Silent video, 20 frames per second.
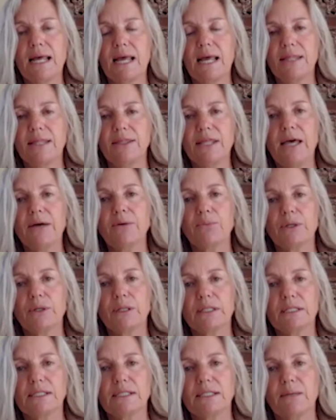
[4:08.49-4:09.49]
And that
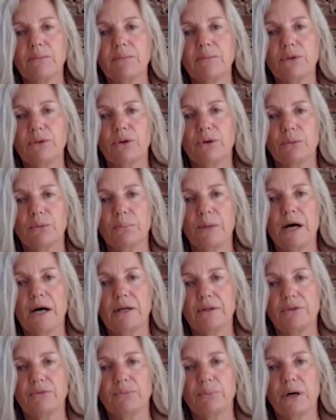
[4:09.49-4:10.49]
really set me on the
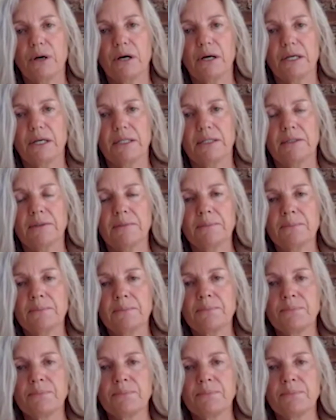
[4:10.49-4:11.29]
path of my